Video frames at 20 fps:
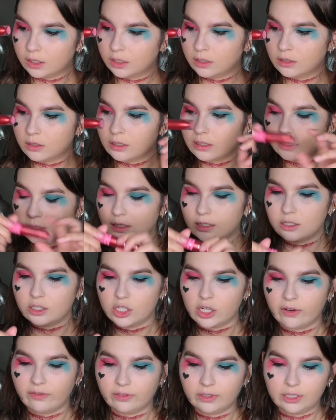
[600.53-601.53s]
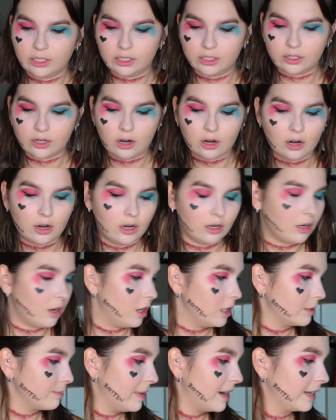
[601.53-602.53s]
This is Jeffree Star
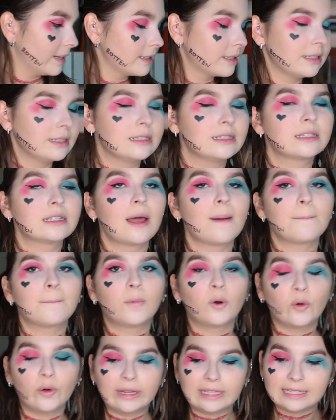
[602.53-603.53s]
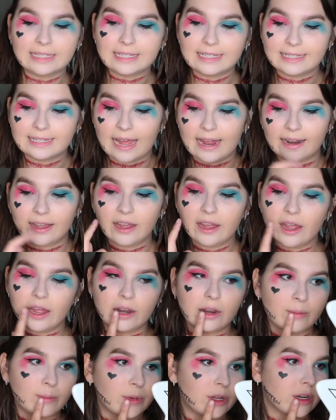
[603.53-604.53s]
Cosmetics' Poinsettia,
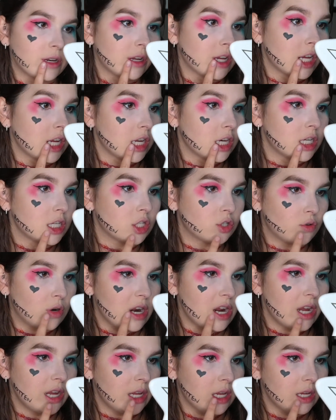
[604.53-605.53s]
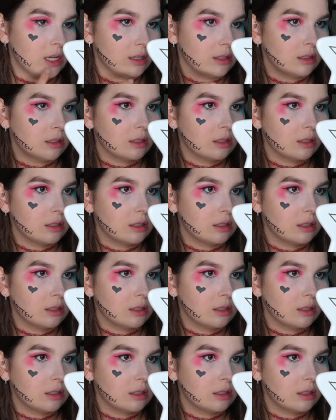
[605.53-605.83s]
and I'm gonna drag it.